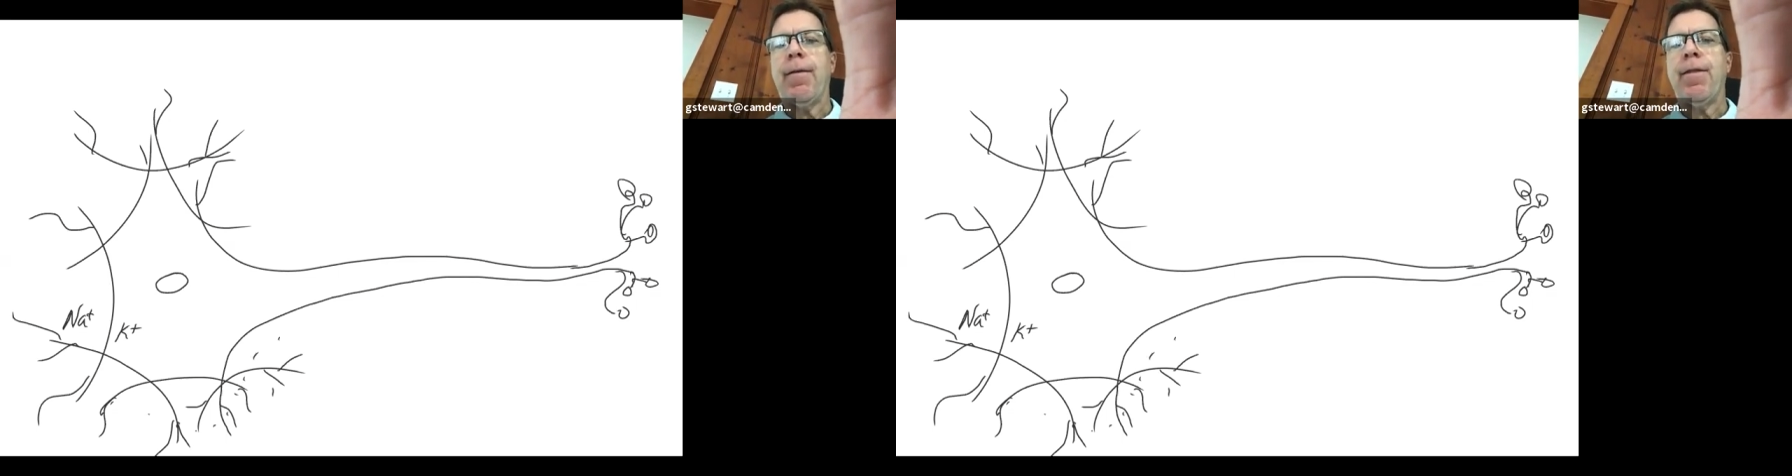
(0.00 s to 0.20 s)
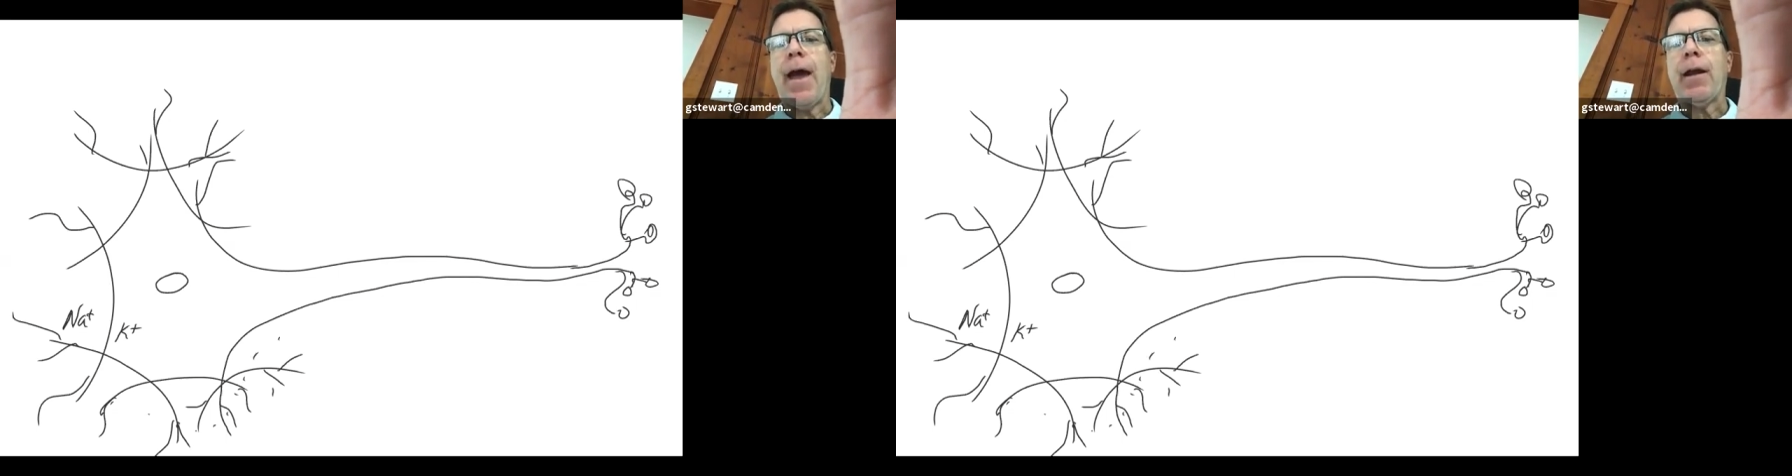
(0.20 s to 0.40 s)

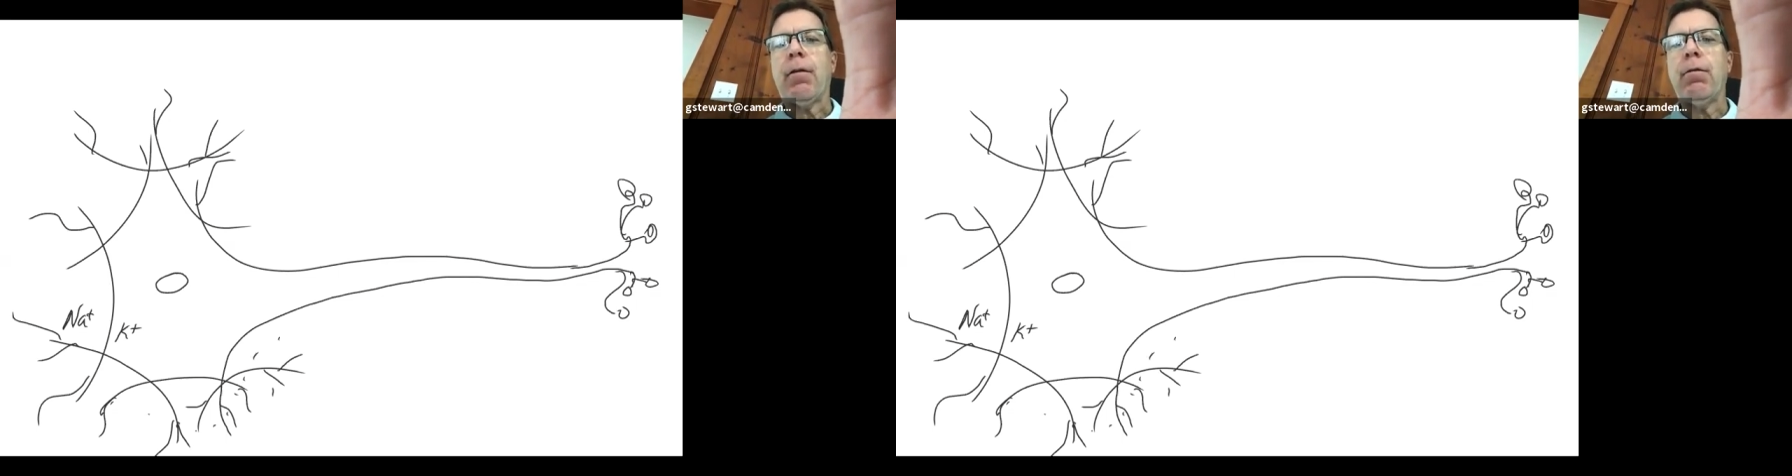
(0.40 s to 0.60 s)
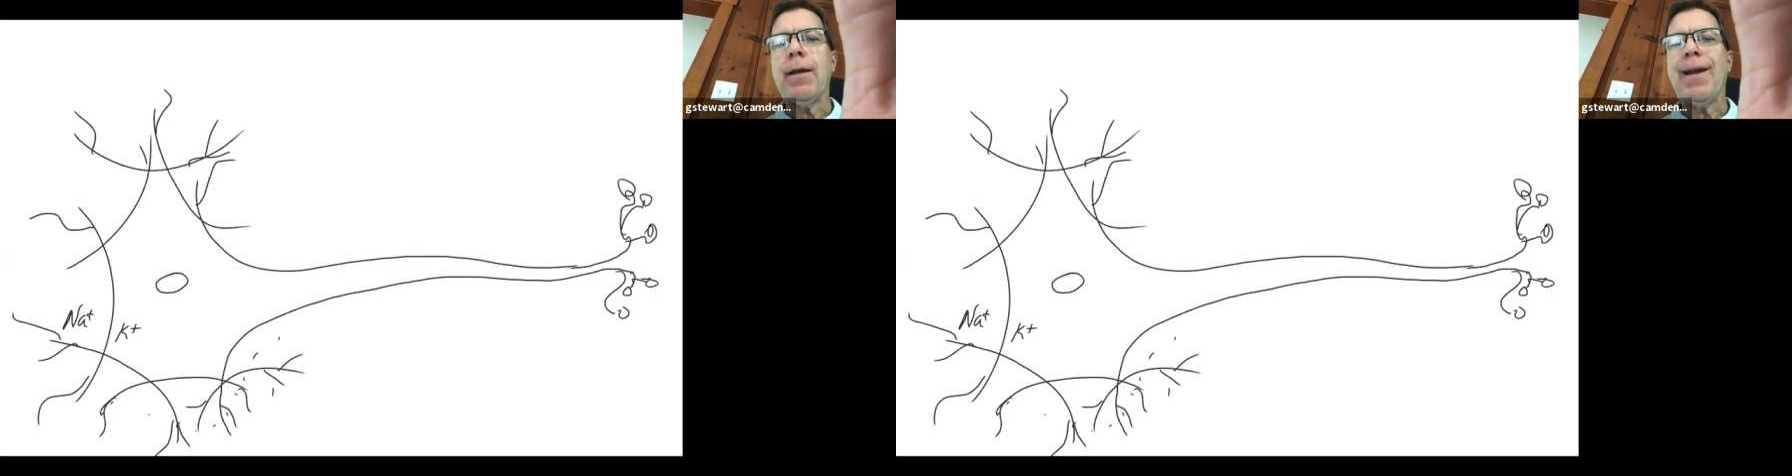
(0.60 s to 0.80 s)
That
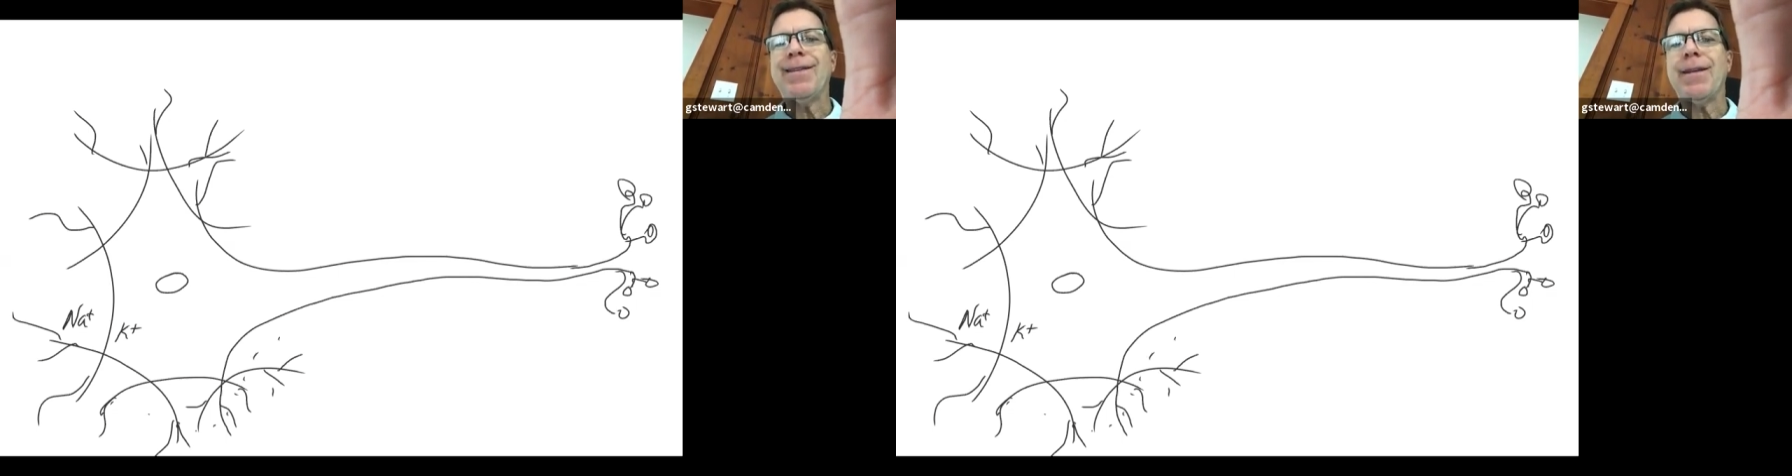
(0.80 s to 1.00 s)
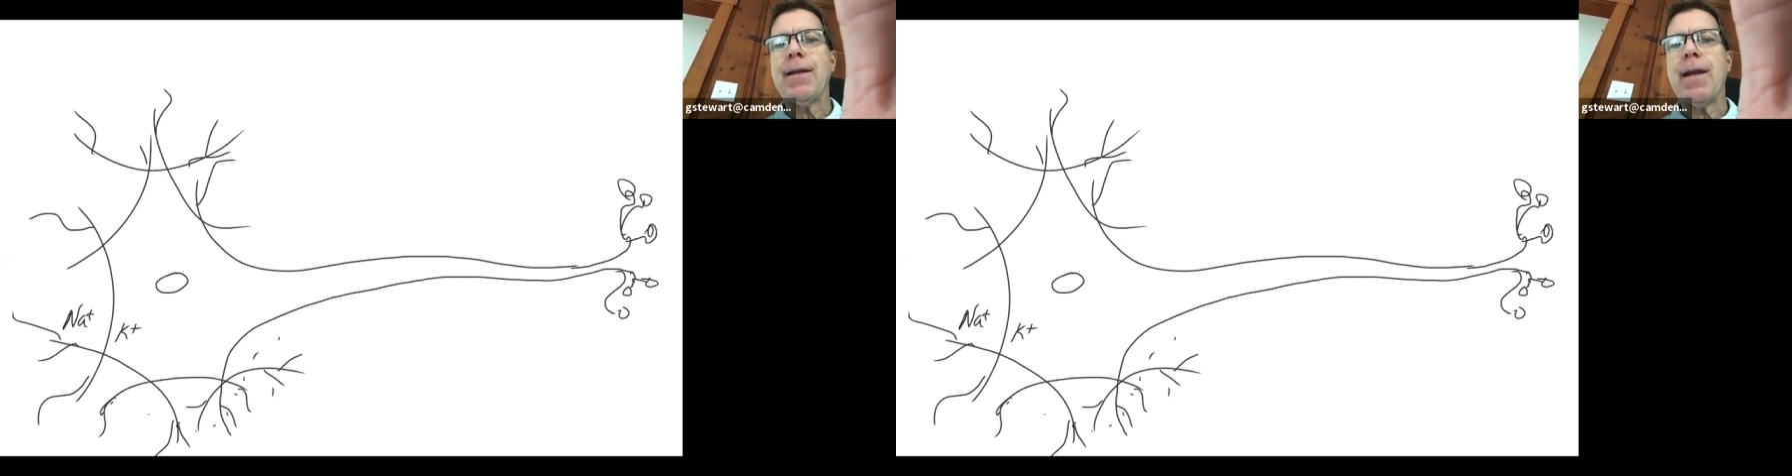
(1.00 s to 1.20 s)

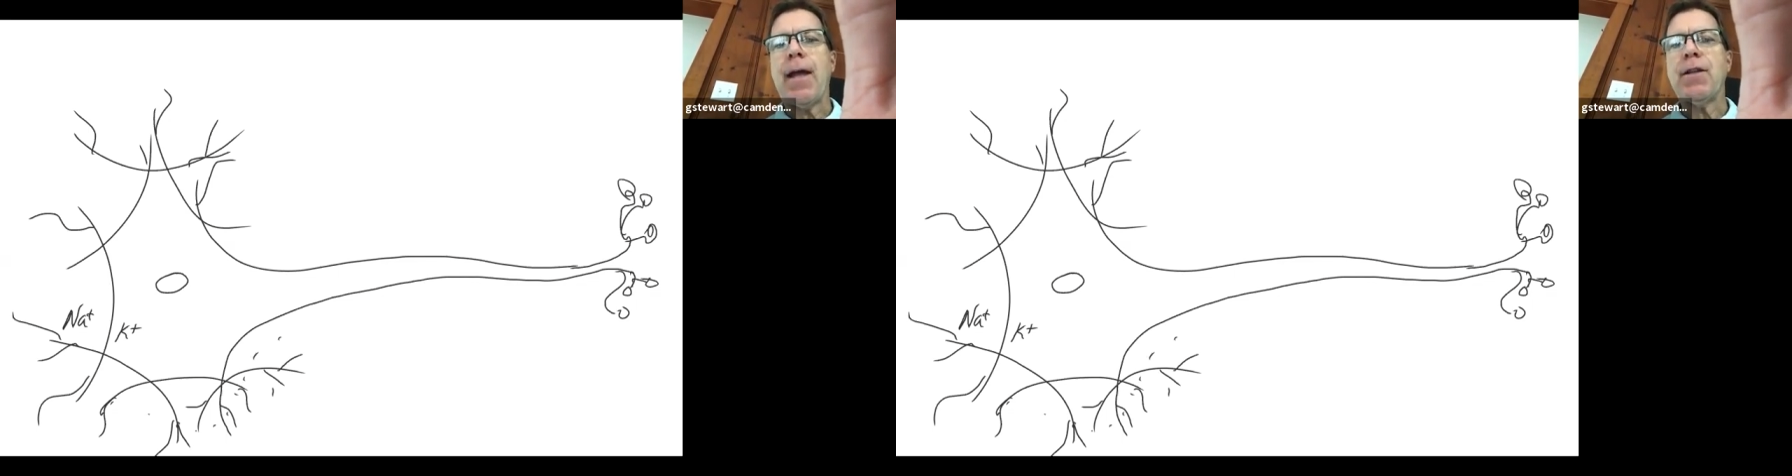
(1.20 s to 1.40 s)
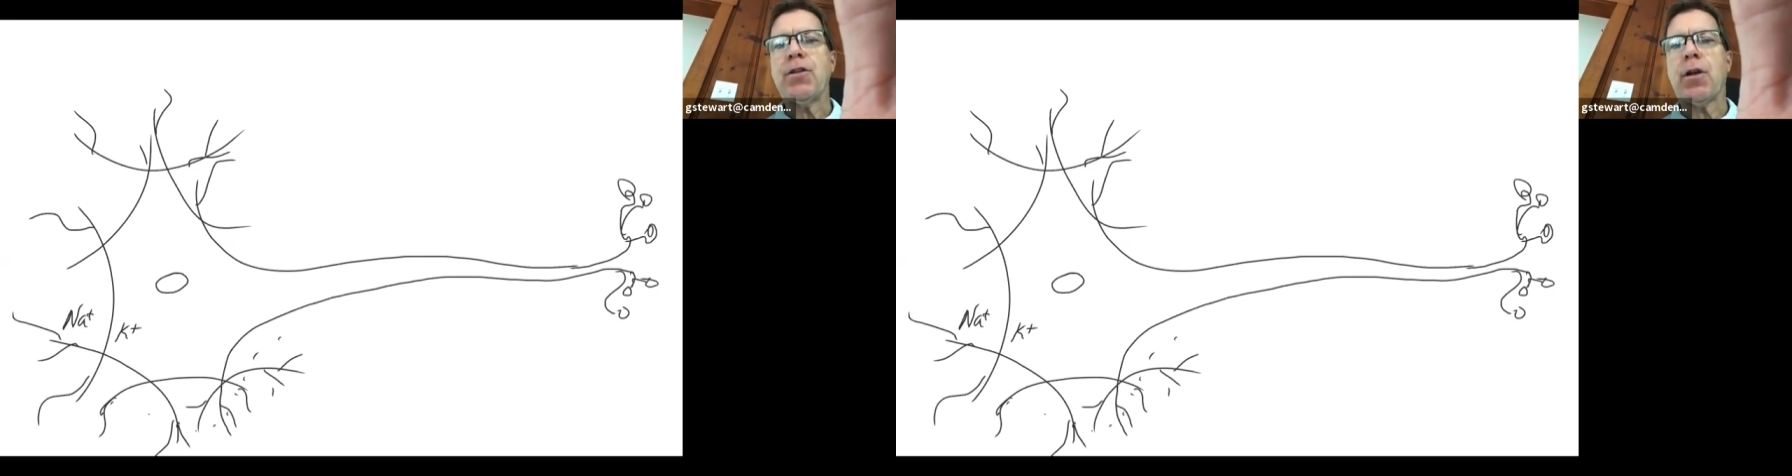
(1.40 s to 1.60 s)
creates a
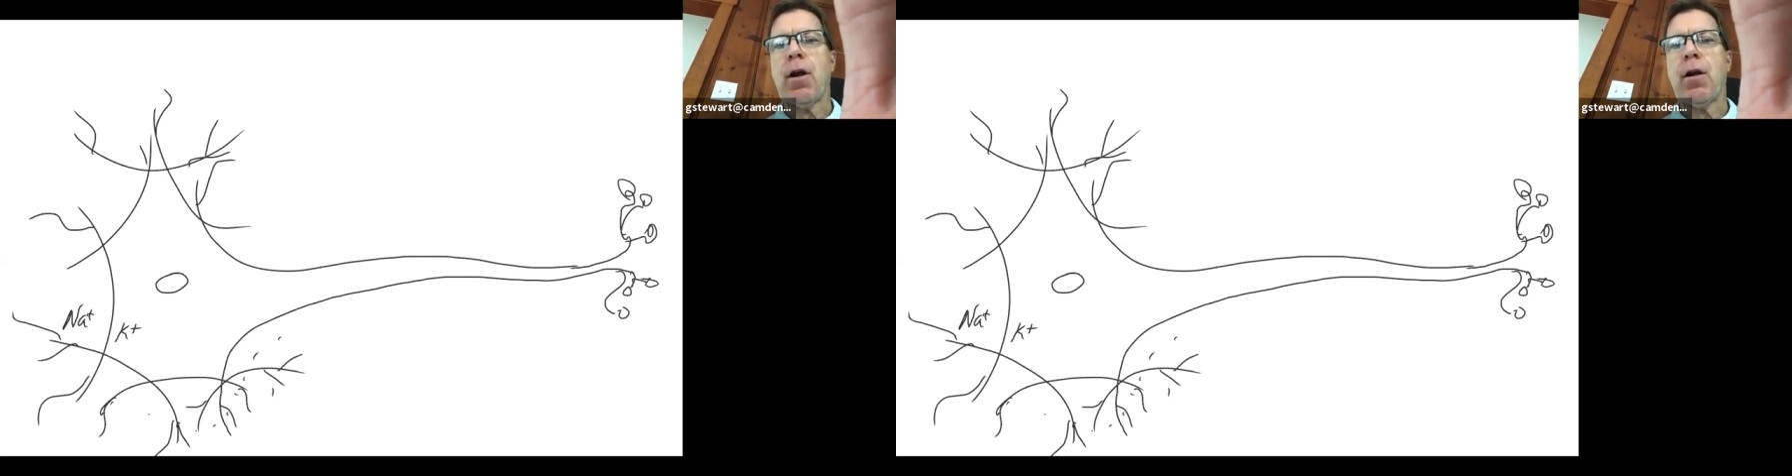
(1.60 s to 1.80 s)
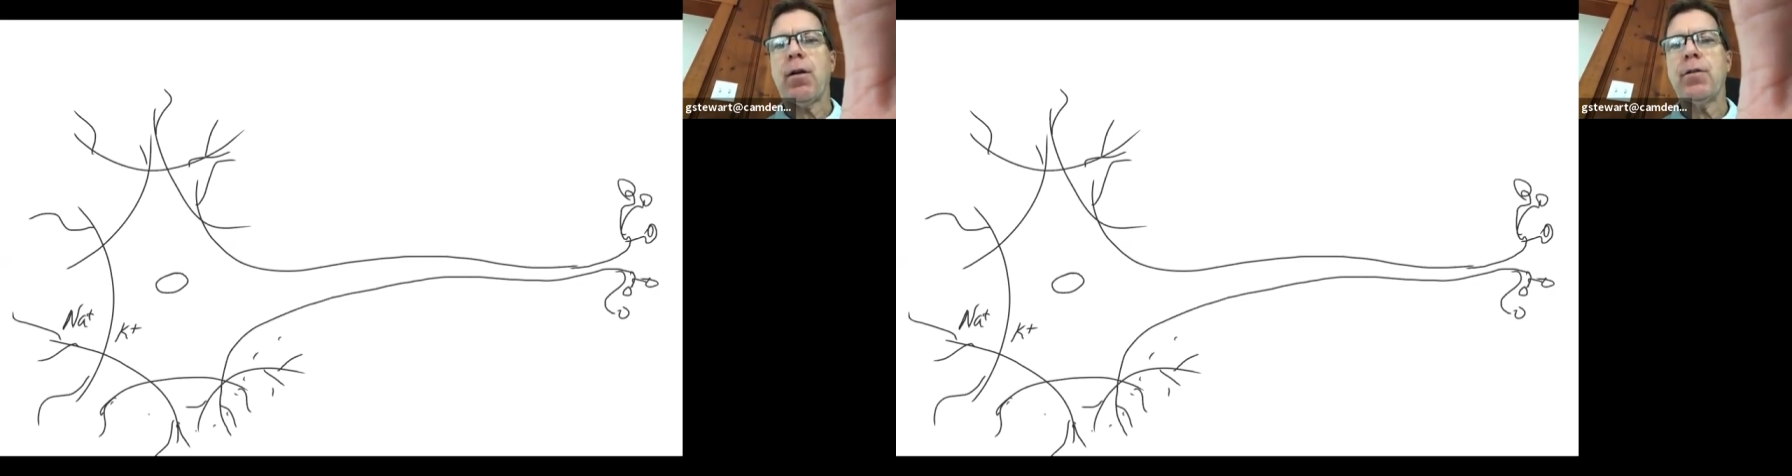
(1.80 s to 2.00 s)
net
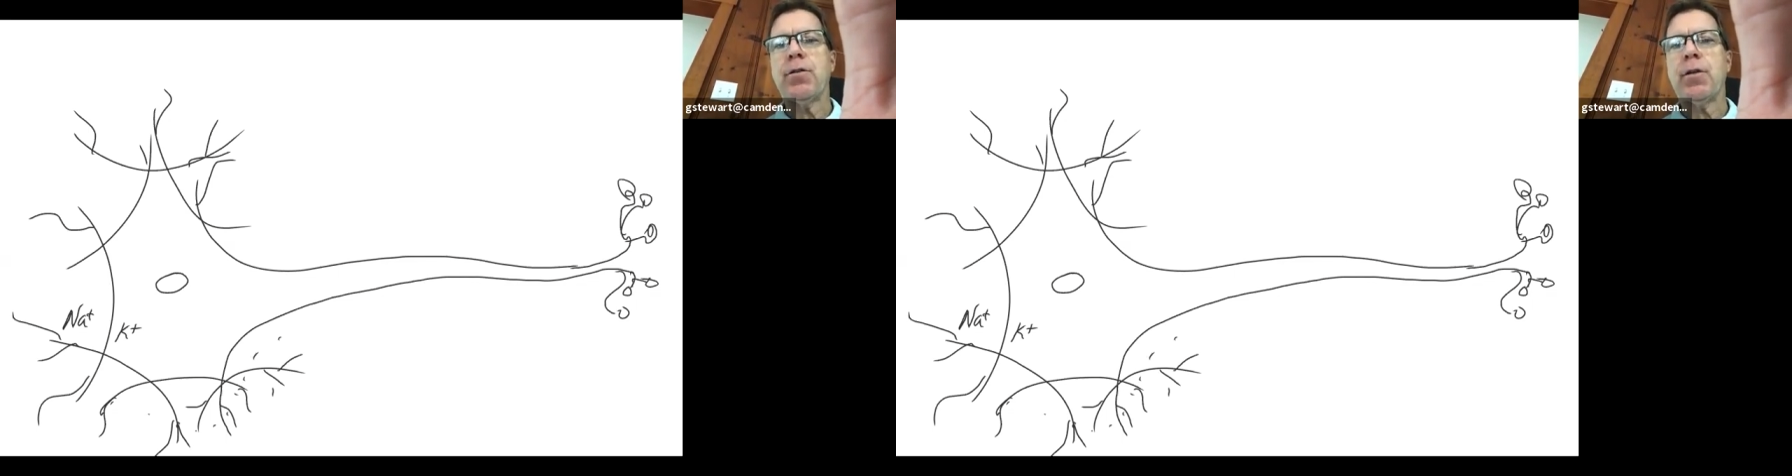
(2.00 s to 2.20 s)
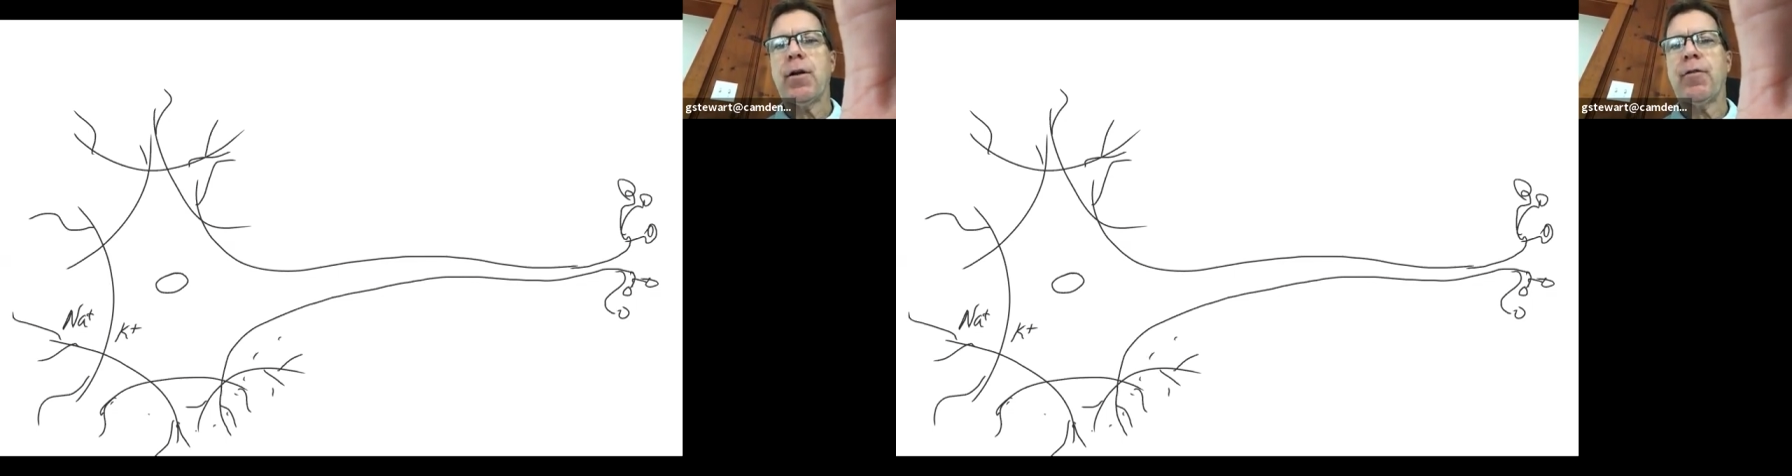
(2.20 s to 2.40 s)
charge